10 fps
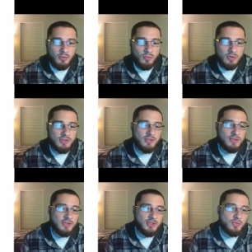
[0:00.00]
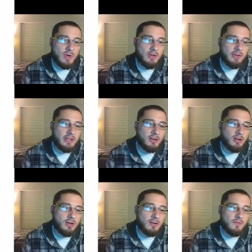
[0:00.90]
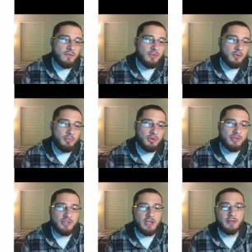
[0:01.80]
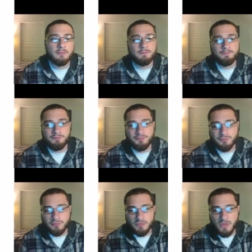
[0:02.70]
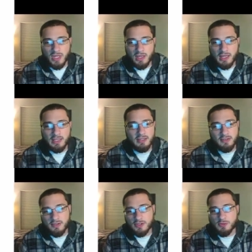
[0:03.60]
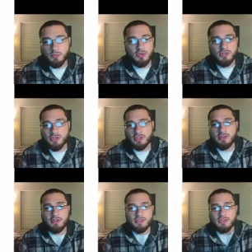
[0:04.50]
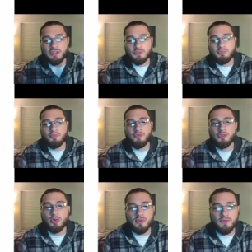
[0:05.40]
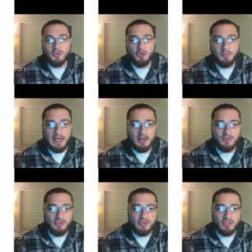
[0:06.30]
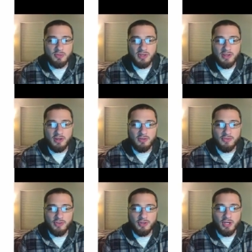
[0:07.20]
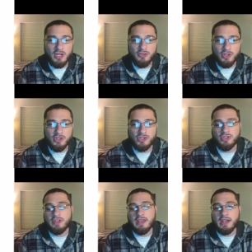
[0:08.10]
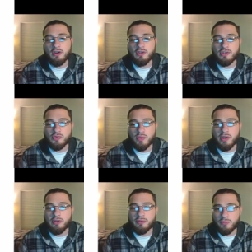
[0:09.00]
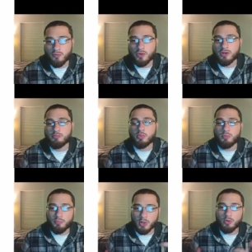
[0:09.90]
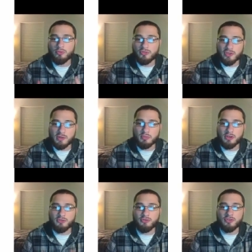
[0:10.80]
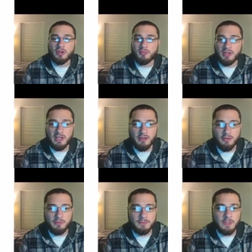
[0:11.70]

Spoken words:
which is the swelling of the bursae. And this bursa, this fluid-filled pouch, is going to be there to cushion the areas where bones and muscles come together.